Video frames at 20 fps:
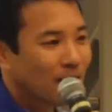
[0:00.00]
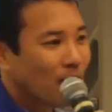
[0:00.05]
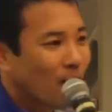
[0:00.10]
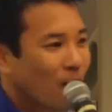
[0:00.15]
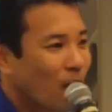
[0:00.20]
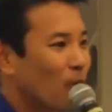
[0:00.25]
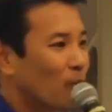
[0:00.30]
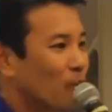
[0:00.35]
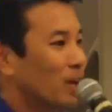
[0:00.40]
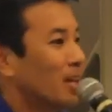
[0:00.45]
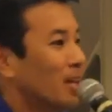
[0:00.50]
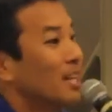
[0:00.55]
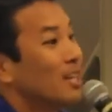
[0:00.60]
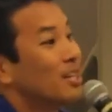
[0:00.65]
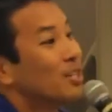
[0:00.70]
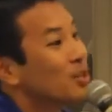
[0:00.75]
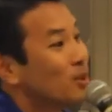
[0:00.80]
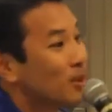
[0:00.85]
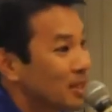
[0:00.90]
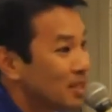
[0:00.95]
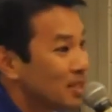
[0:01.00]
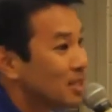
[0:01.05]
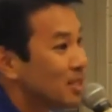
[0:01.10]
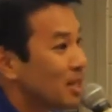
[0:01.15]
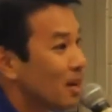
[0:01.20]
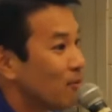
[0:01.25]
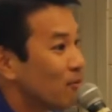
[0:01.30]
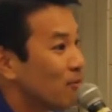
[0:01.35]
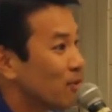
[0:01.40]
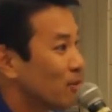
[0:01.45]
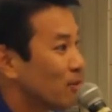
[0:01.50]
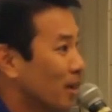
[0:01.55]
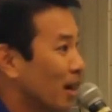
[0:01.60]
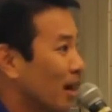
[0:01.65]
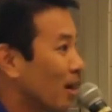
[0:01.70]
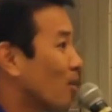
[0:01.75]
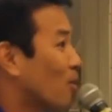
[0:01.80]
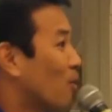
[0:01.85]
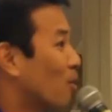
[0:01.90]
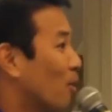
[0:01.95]
all relate to and stem from
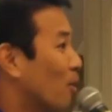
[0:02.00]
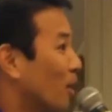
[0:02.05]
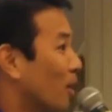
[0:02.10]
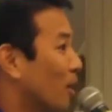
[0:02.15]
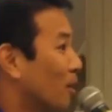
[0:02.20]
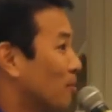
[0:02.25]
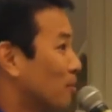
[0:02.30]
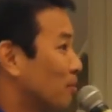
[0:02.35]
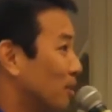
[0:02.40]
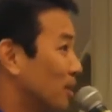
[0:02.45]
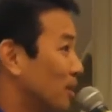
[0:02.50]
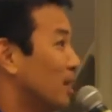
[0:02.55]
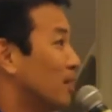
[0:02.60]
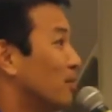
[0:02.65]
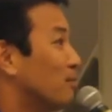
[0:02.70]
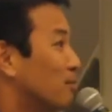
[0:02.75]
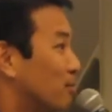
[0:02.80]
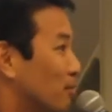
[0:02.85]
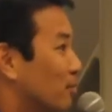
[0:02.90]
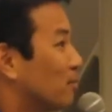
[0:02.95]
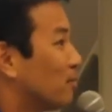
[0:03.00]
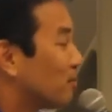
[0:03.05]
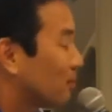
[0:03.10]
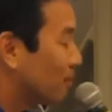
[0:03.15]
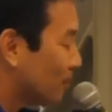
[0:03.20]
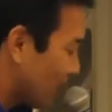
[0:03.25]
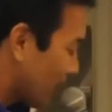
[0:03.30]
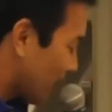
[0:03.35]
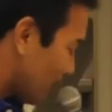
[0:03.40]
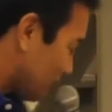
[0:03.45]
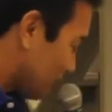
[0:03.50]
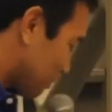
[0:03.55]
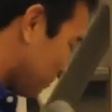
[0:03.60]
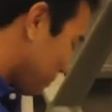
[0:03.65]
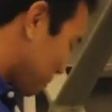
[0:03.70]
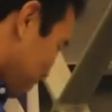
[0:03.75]
that core belief, okay?